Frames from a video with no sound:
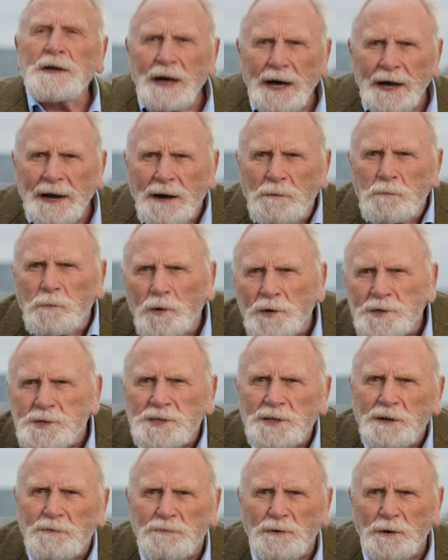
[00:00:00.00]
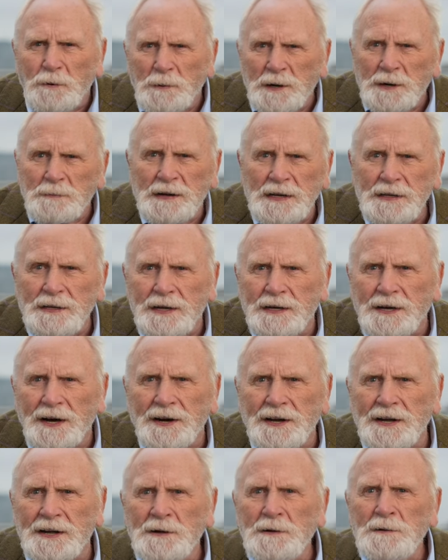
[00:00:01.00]
And I'm watching the film and I'm eating the
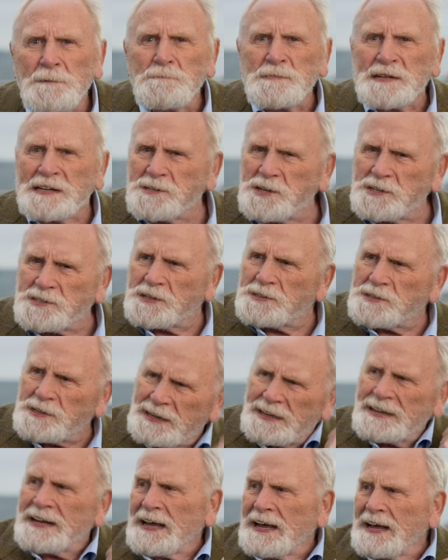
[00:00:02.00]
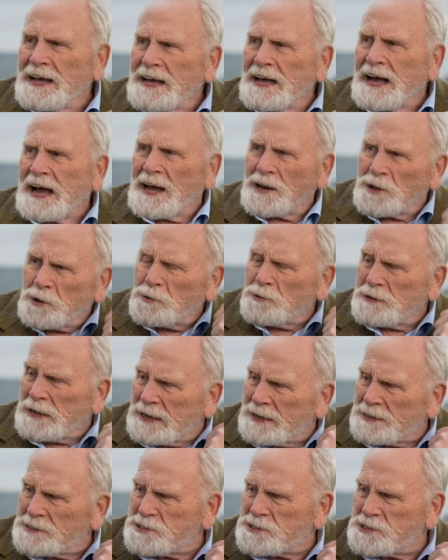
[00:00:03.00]
curry. And she says, hello,
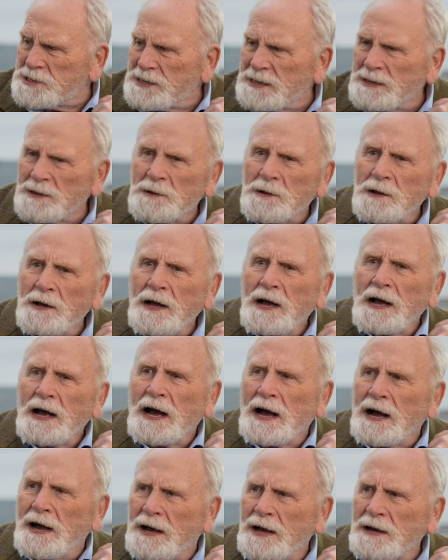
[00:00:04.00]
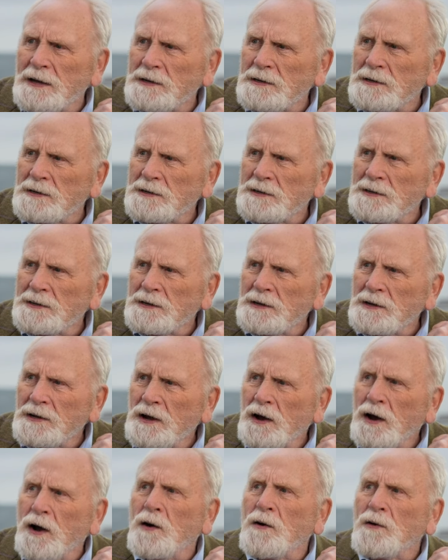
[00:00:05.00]
yes. Uh huh.
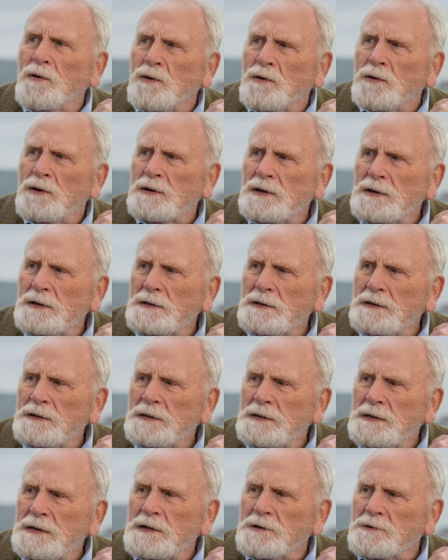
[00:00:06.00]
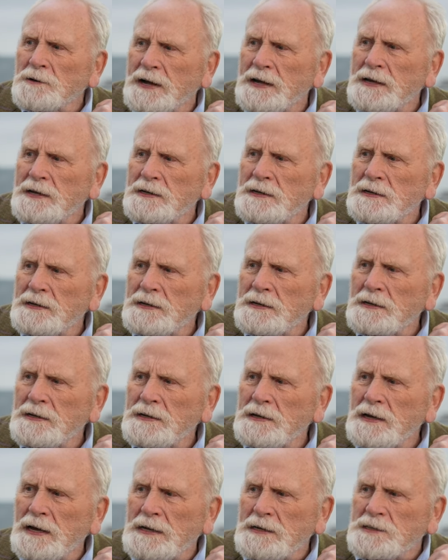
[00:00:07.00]
Oh, right.
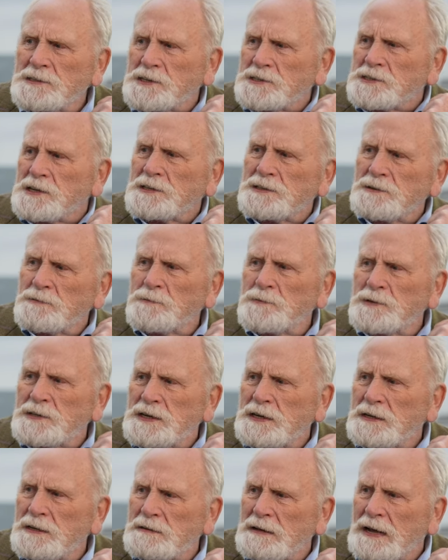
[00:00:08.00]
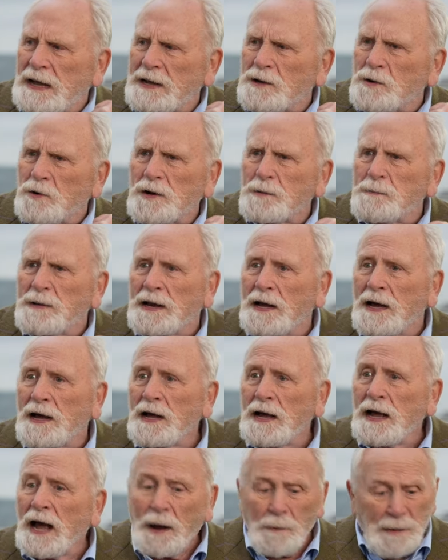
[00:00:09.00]
She said, would you hang on a minute?
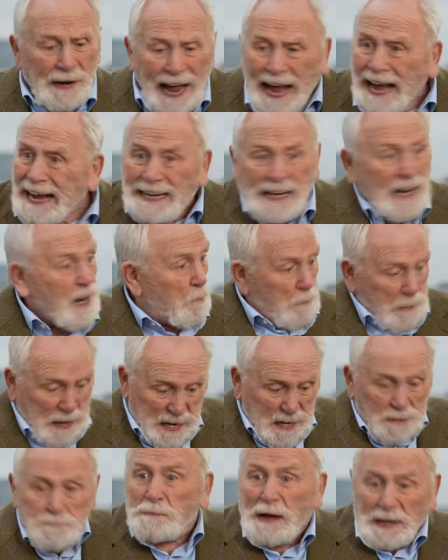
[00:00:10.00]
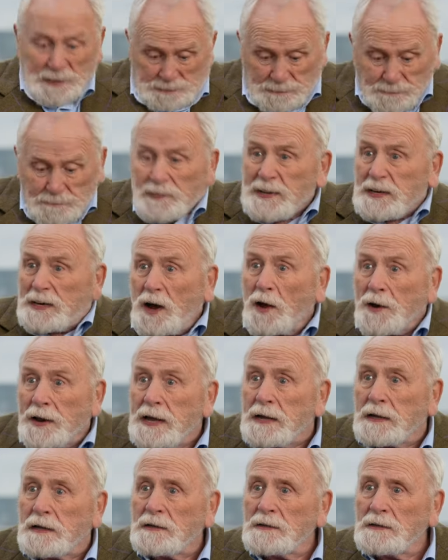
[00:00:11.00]
I went, curry.